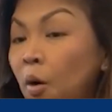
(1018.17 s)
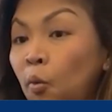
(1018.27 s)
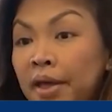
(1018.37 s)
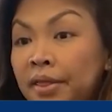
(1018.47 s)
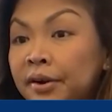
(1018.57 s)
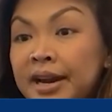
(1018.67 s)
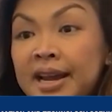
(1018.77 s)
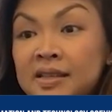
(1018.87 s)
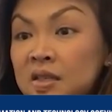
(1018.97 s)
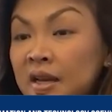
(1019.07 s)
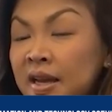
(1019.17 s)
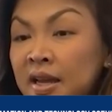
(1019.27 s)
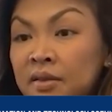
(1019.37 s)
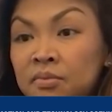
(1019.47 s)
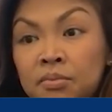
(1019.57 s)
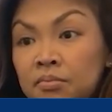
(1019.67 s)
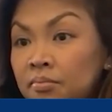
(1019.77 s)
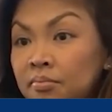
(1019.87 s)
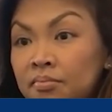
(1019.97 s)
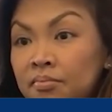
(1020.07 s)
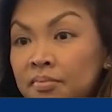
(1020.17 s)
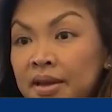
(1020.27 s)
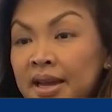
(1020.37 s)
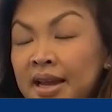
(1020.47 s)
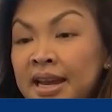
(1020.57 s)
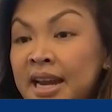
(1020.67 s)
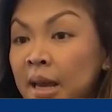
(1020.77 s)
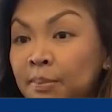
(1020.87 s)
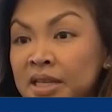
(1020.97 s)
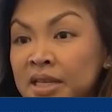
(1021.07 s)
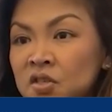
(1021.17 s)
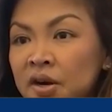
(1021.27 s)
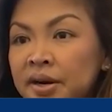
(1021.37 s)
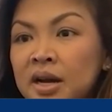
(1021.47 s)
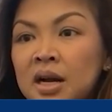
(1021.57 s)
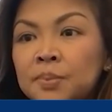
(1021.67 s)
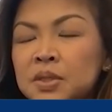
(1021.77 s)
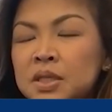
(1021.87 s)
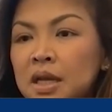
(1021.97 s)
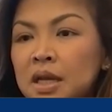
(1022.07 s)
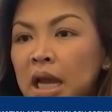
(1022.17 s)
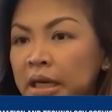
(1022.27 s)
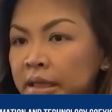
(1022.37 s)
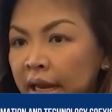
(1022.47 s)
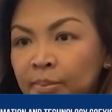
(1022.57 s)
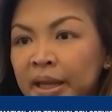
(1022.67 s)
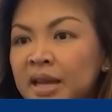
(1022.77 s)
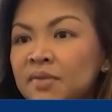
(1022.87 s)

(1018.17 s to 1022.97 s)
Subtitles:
whether it's in enabling startups, enabling